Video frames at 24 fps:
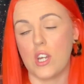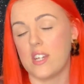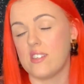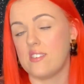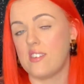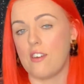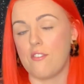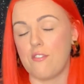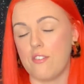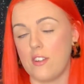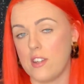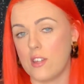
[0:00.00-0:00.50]
I
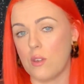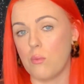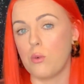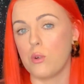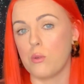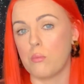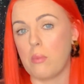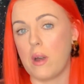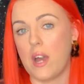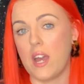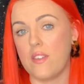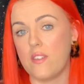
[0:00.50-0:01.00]
definitely
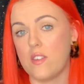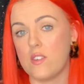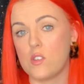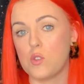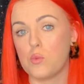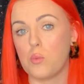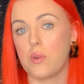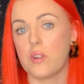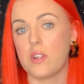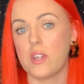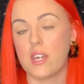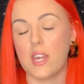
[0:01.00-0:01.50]
would buy this
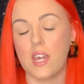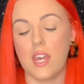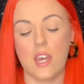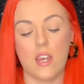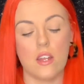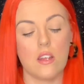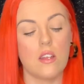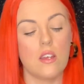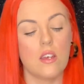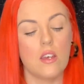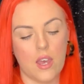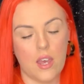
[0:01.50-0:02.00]
one
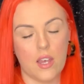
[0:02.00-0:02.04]
again.